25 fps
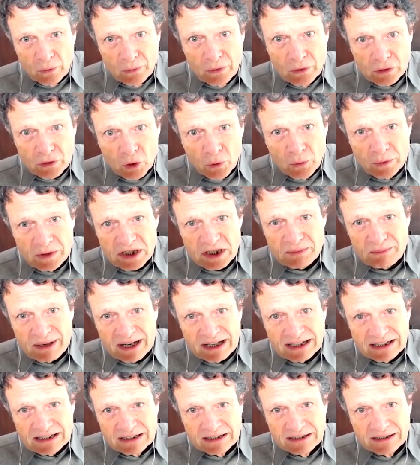so
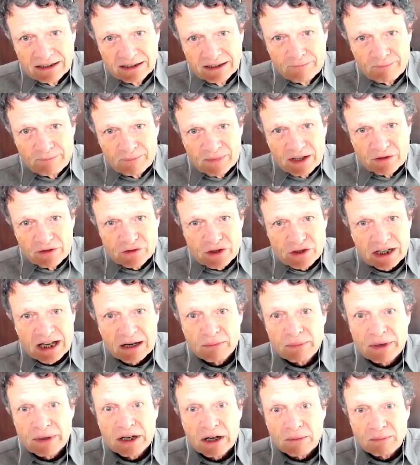respected, if she can
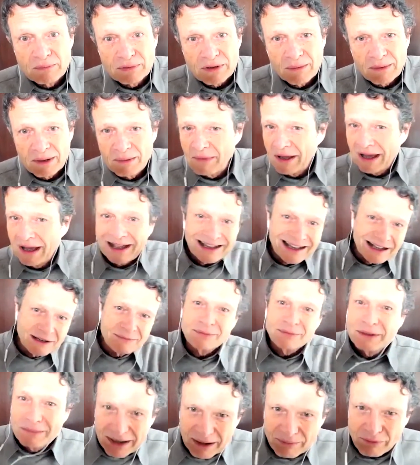bring a problem, I can
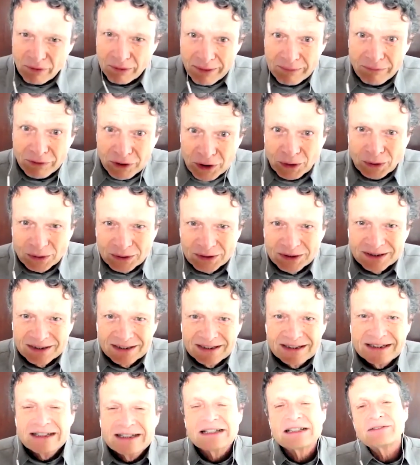bring my problem too.
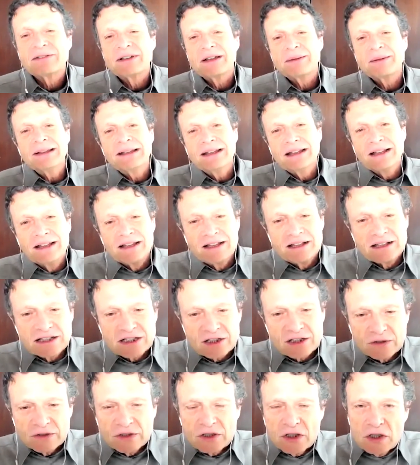See what I mean?
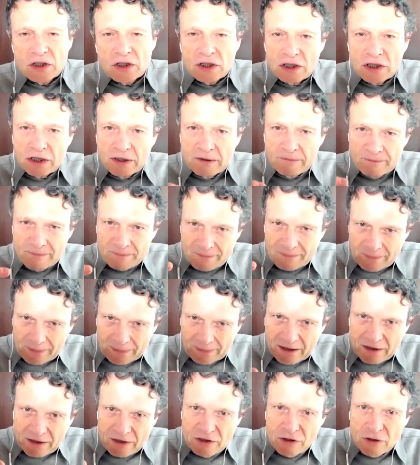So okay.
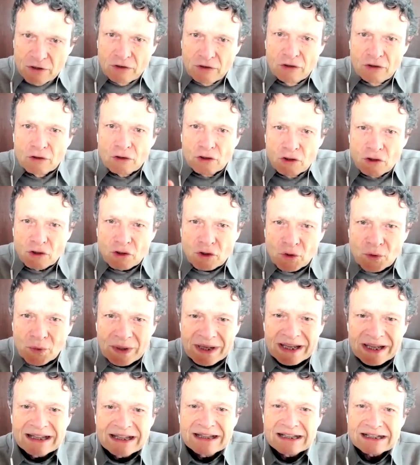you, you, you
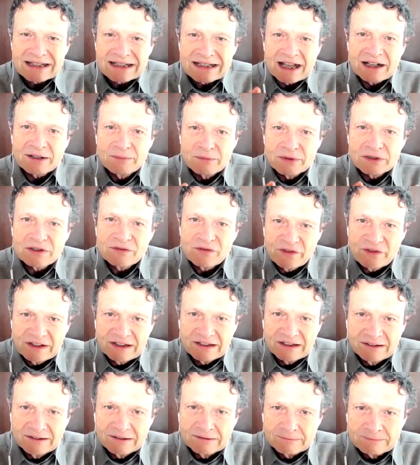create this
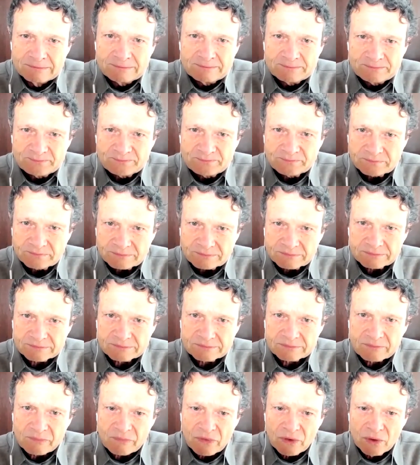atmosphere
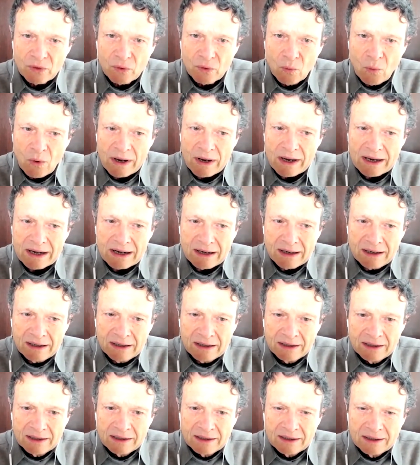where,
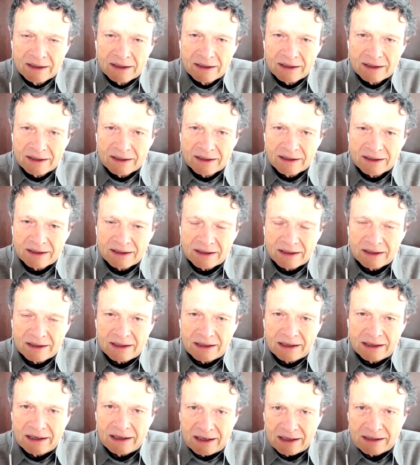
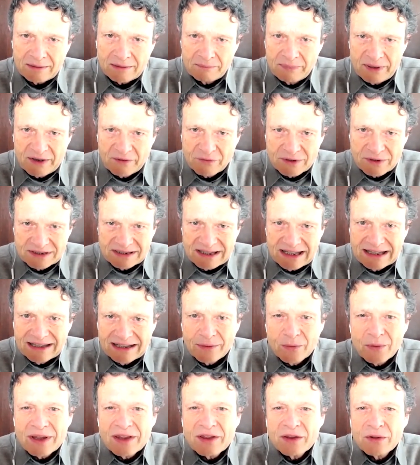like Bev was saying,
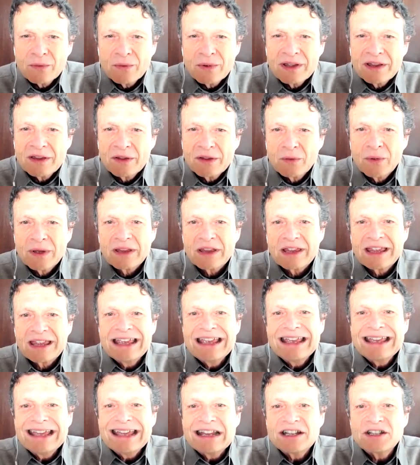where, where, where
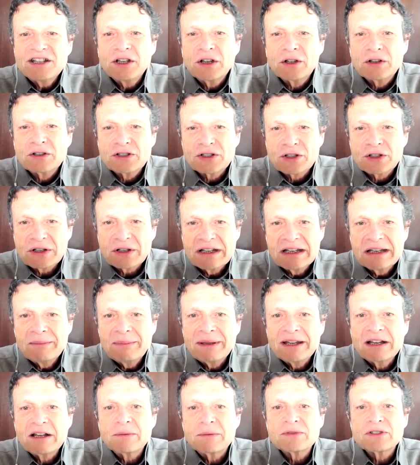engaging uncertainty
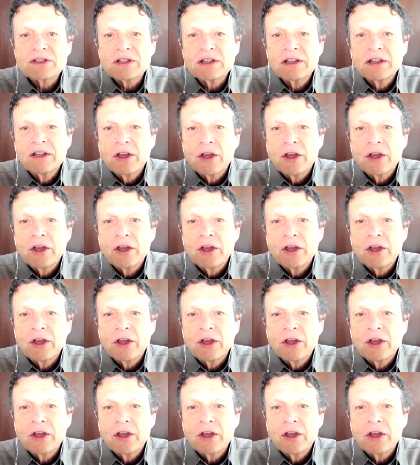becomes